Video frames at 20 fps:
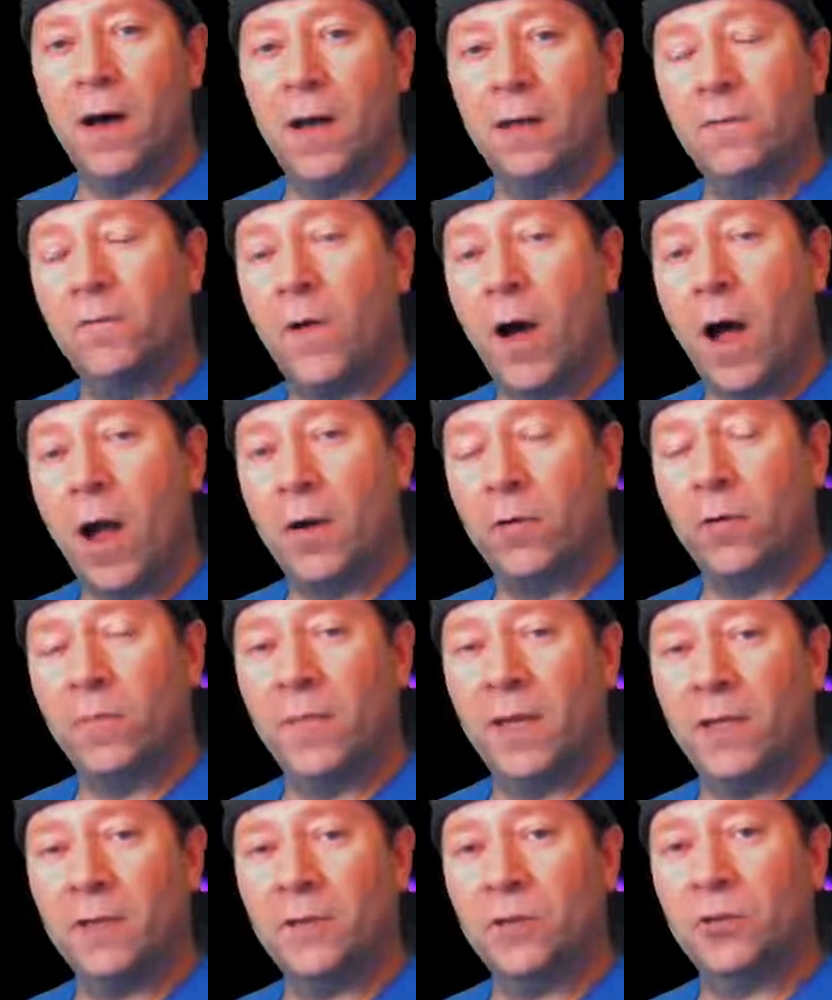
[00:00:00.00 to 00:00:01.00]

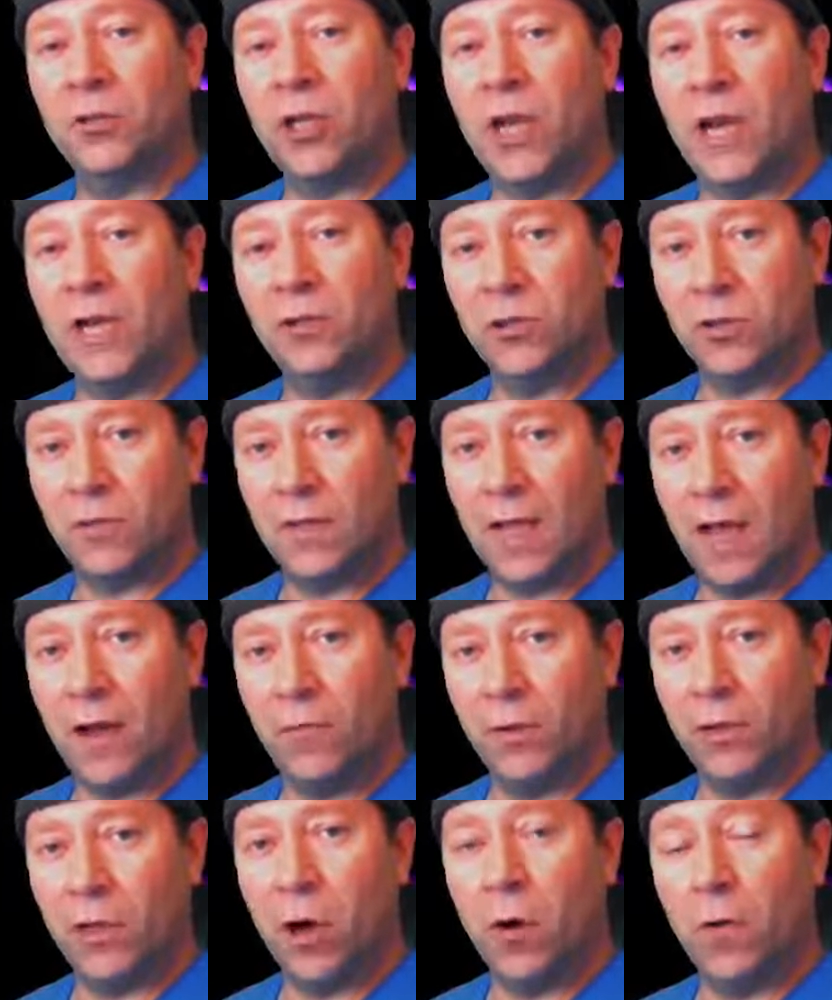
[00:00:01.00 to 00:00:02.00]
environmental changes
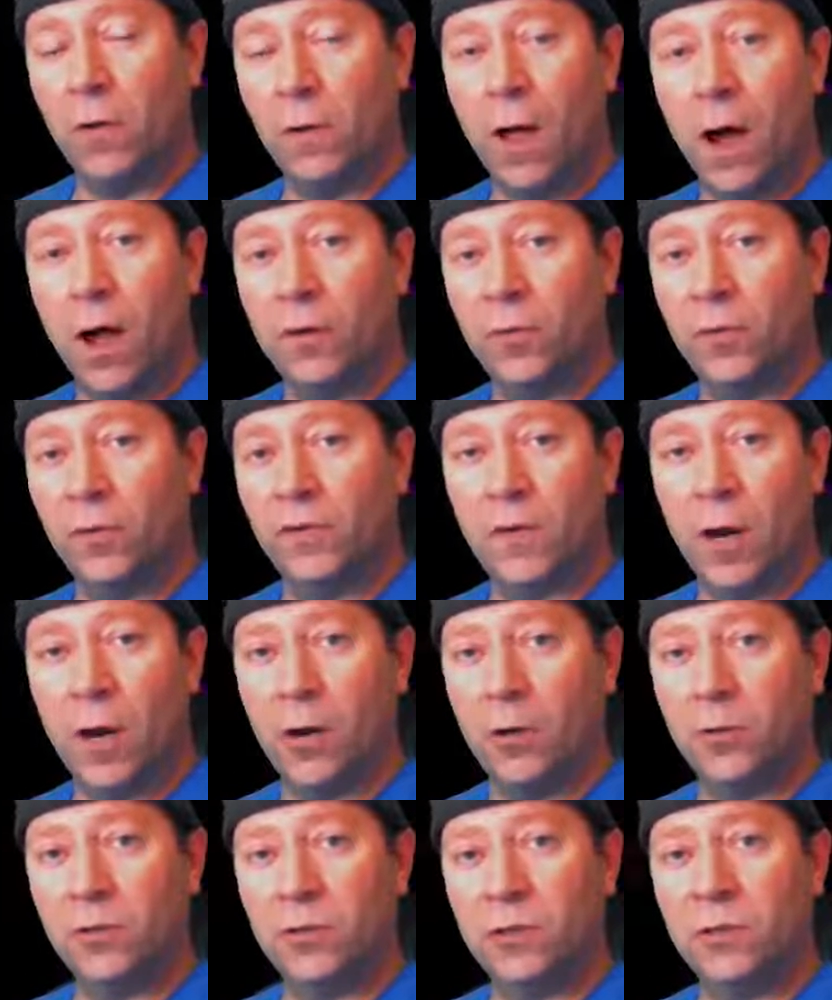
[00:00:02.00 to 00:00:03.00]
that would go along with the
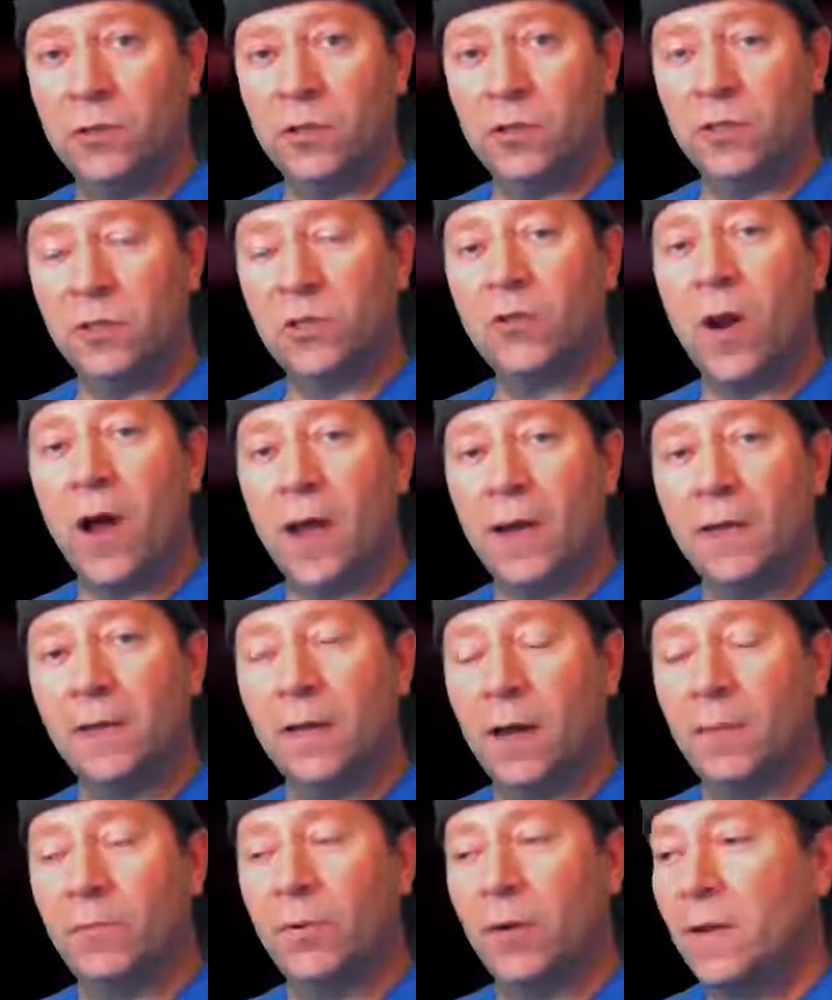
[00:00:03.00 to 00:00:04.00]
ocean just
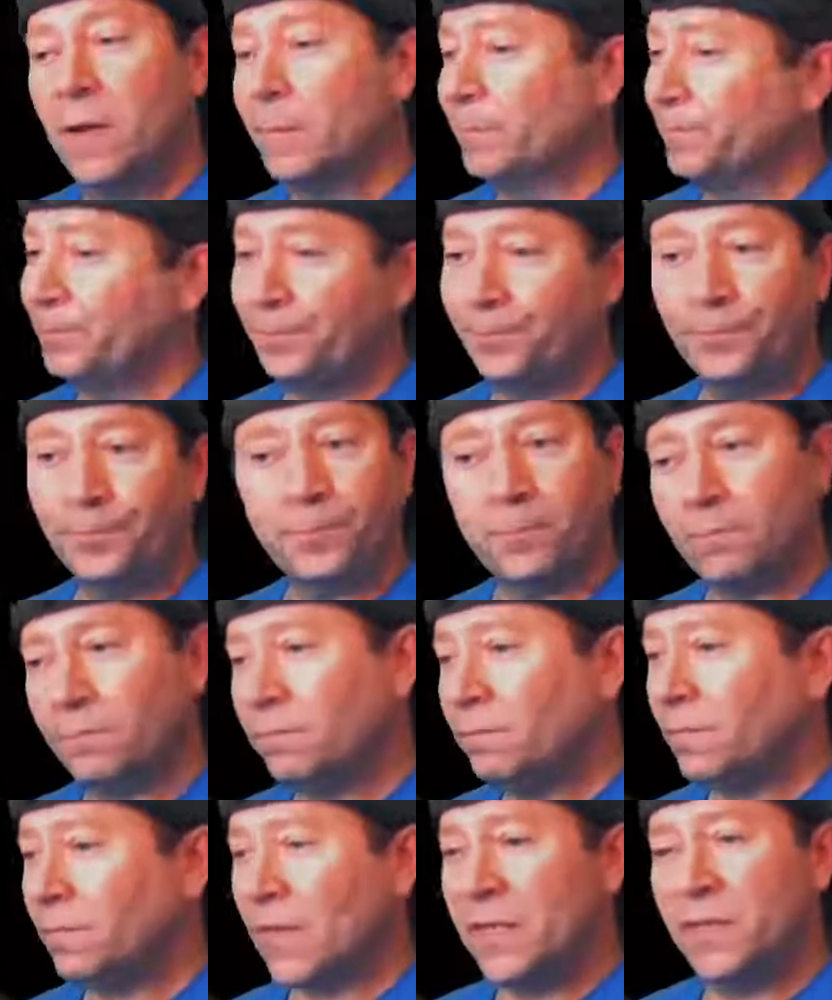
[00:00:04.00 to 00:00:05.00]
drying up.
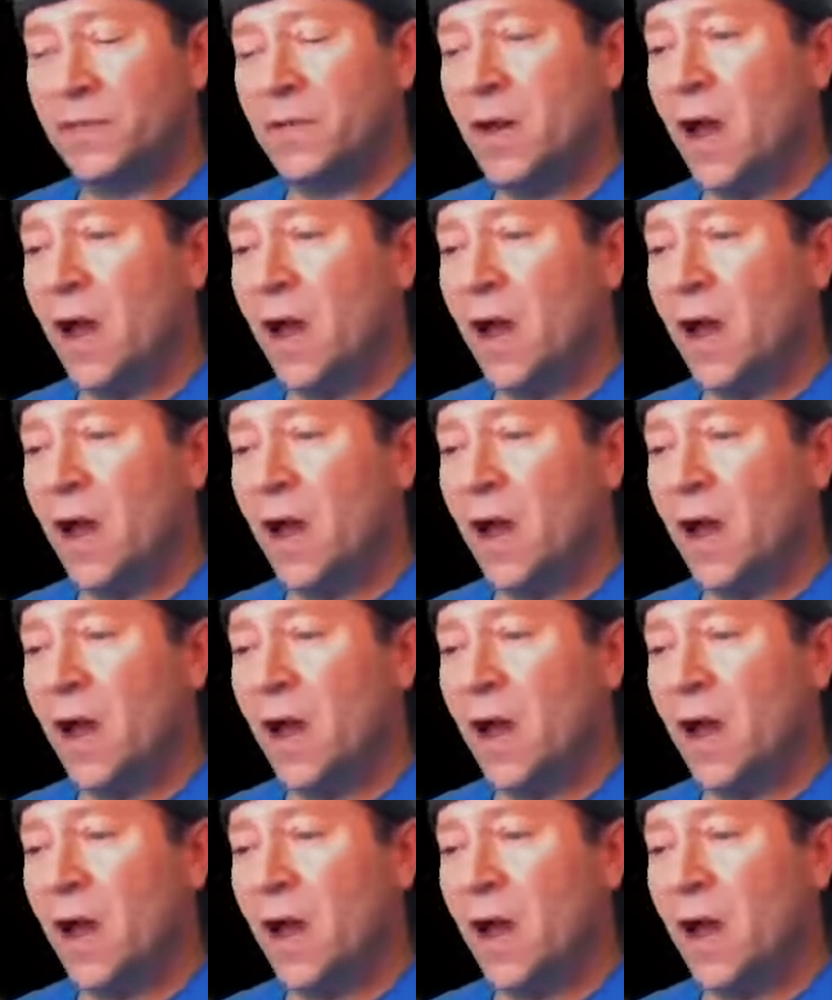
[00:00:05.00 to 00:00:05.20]
It's